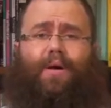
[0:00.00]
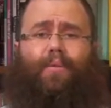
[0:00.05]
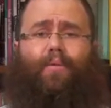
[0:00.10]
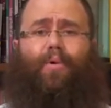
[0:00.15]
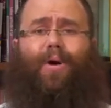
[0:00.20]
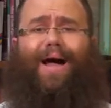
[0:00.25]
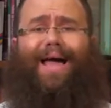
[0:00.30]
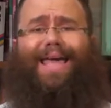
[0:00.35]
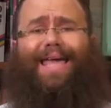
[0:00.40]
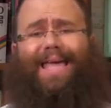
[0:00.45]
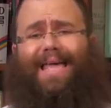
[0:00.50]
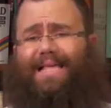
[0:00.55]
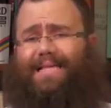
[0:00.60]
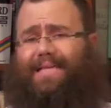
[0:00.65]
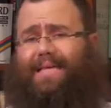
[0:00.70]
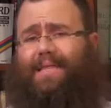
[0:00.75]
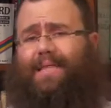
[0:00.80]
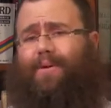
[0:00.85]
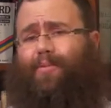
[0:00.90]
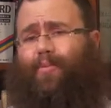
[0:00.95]
Why
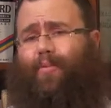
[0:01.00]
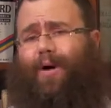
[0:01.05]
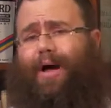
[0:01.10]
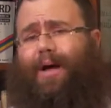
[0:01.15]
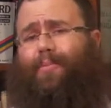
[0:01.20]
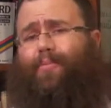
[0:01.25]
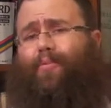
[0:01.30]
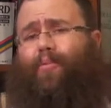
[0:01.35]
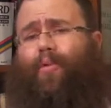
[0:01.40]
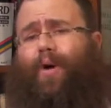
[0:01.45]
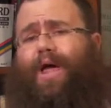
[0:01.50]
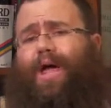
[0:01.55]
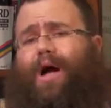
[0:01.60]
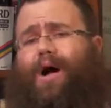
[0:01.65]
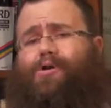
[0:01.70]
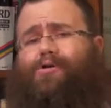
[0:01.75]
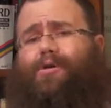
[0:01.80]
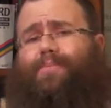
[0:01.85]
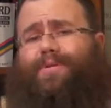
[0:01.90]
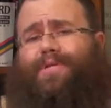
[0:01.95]
is it that when we
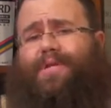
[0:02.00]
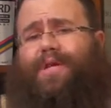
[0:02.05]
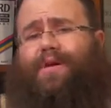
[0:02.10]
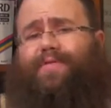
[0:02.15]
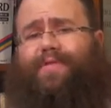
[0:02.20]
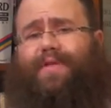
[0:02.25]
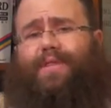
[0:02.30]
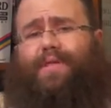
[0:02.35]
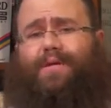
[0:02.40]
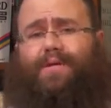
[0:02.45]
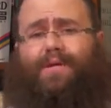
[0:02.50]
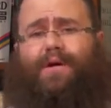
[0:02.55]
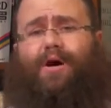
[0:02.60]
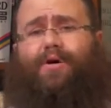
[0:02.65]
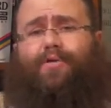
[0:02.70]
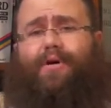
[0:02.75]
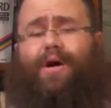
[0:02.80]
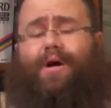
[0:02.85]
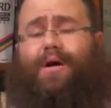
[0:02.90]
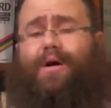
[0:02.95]
are observing the
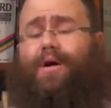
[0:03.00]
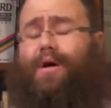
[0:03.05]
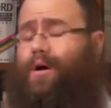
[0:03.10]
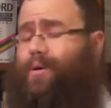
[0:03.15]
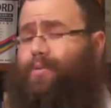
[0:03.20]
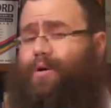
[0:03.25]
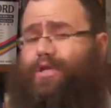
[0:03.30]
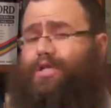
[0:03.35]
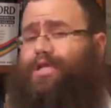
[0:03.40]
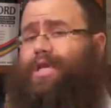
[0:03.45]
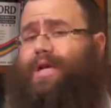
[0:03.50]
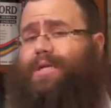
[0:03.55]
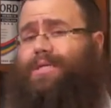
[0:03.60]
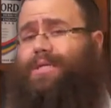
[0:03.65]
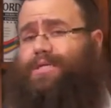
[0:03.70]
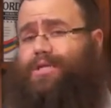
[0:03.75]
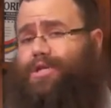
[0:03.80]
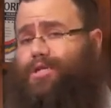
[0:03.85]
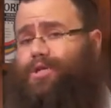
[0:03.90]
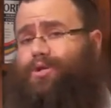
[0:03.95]
Torah, which tells
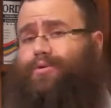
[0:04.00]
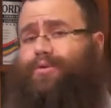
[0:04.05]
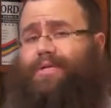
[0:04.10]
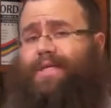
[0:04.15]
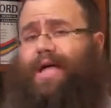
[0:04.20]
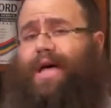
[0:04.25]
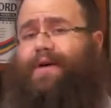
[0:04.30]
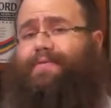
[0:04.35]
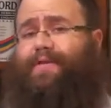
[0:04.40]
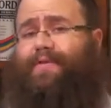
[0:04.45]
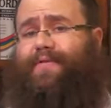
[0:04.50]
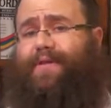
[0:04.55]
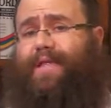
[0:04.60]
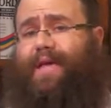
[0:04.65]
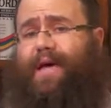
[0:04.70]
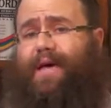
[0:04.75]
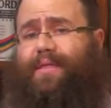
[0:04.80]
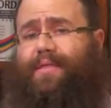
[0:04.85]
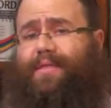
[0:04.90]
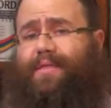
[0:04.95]
us to choose life over
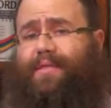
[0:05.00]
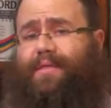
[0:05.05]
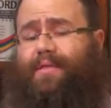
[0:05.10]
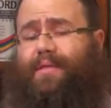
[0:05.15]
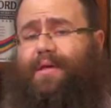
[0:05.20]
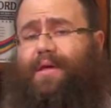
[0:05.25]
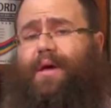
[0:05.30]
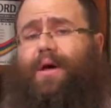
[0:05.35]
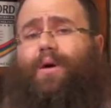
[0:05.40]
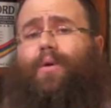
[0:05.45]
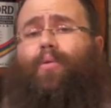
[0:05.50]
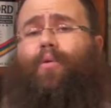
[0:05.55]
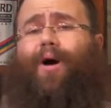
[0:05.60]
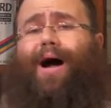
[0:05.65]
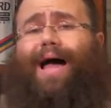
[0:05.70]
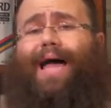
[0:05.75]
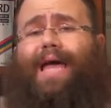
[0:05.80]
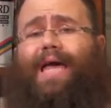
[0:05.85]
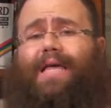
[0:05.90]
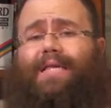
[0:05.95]
death,
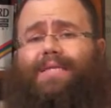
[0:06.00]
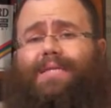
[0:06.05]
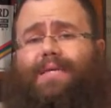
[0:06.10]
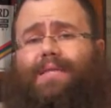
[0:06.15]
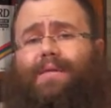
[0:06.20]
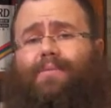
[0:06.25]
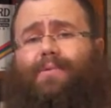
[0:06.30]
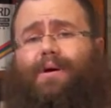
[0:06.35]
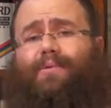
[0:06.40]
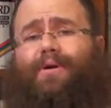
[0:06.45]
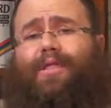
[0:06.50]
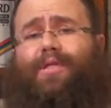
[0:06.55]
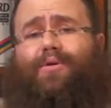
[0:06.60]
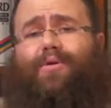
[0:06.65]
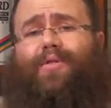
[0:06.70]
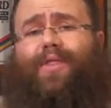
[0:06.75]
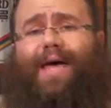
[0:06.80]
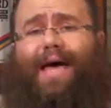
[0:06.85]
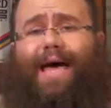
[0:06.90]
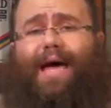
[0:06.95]
why is it that when we
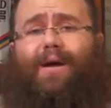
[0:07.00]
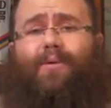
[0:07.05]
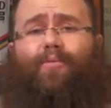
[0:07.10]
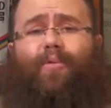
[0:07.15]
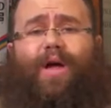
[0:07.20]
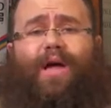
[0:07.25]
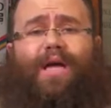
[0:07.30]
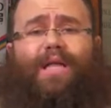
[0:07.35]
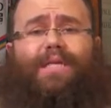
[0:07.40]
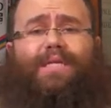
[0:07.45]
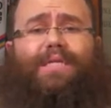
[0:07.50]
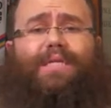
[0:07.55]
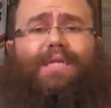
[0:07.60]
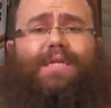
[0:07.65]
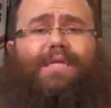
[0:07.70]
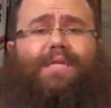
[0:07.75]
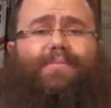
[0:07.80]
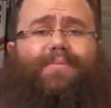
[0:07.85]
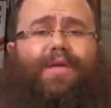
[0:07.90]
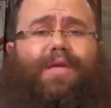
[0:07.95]
do that, we're
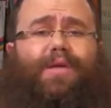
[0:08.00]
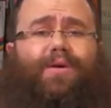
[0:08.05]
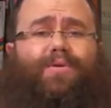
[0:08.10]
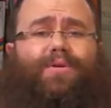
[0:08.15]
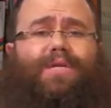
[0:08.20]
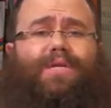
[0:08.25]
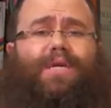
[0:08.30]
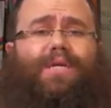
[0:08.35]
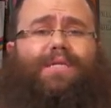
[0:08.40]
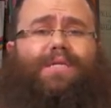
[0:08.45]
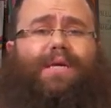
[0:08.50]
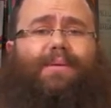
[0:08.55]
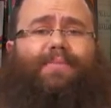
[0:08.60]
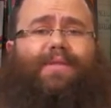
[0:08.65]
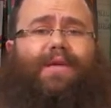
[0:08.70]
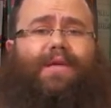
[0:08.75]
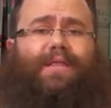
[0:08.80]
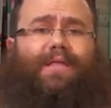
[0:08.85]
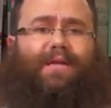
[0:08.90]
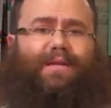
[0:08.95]
considered to be using
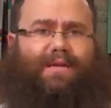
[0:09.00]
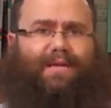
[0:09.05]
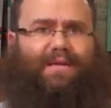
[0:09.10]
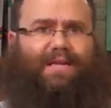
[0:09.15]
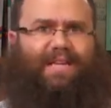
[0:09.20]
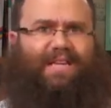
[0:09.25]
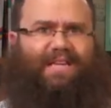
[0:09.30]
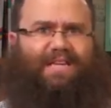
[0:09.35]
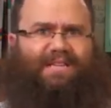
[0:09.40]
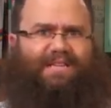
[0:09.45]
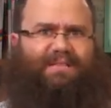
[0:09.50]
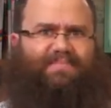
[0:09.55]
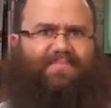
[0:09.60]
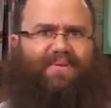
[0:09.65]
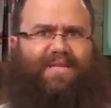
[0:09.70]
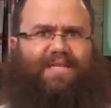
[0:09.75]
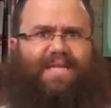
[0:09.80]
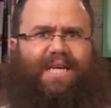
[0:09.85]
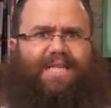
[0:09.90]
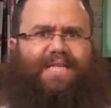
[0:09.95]
something that
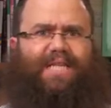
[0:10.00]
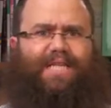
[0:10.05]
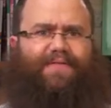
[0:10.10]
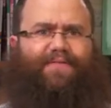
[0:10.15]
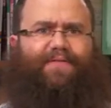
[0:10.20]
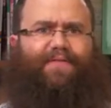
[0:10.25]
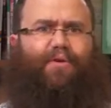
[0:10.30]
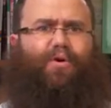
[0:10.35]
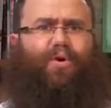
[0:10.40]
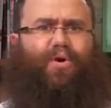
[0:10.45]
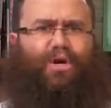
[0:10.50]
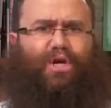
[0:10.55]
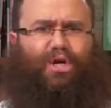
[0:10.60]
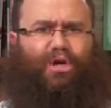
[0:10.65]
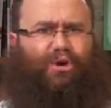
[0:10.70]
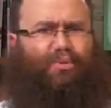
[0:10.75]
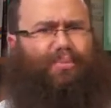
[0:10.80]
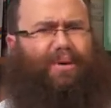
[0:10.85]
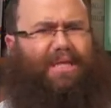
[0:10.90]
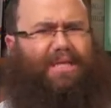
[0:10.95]
possesses 4
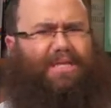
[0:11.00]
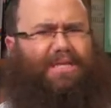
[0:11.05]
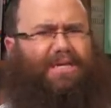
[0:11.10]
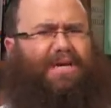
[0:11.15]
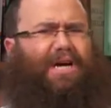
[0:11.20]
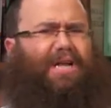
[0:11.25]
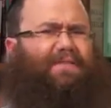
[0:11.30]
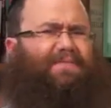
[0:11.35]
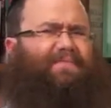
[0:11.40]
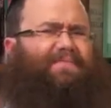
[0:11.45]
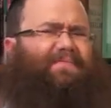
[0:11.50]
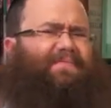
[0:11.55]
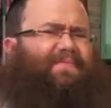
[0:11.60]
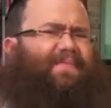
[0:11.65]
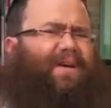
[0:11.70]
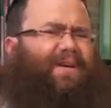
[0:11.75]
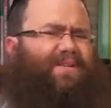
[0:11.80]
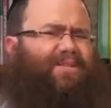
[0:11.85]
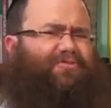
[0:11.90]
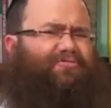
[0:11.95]
cubits, a kind of
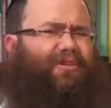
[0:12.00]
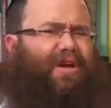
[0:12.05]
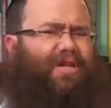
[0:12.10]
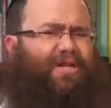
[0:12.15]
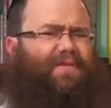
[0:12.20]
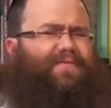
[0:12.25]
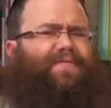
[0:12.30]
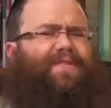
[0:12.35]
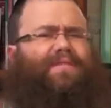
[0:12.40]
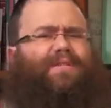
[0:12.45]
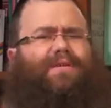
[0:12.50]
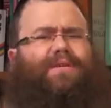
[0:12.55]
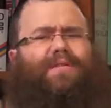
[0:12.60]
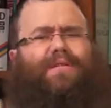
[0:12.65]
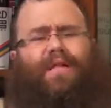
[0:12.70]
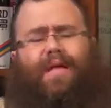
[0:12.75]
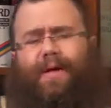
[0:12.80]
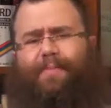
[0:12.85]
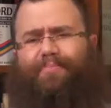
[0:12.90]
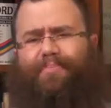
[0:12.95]
very strange
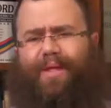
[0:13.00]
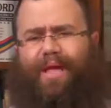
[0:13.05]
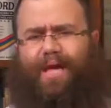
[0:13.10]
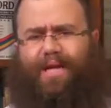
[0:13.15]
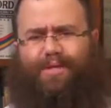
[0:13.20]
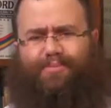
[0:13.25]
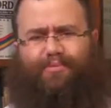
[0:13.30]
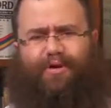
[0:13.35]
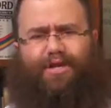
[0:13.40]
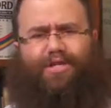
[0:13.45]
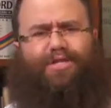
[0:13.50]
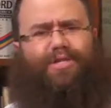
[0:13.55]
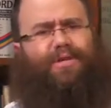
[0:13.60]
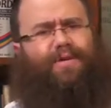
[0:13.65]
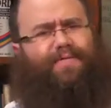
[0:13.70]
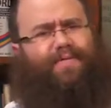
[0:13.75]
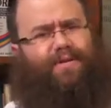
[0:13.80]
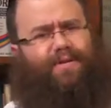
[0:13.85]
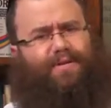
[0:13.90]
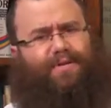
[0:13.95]
physical expression
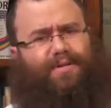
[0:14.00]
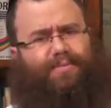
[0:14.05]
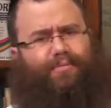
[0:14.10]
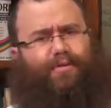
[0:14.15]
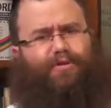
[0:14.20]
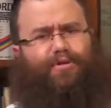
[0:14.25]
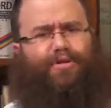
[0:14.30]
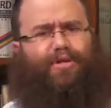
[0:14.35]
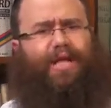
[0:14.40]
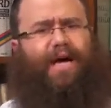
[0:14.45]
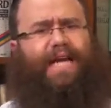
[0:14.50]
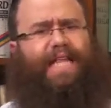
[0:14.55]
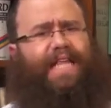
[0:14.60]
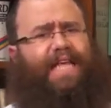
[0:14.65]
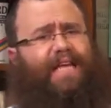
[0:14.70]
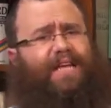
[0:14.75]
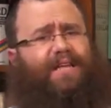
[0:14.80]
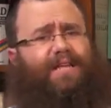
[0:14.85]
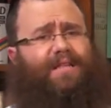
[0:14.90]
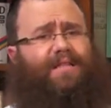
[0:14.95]
of a spiritual
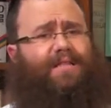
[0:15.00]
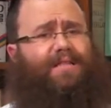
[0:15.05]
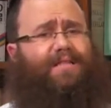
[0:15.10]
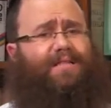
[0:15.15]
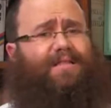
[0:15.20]
idea?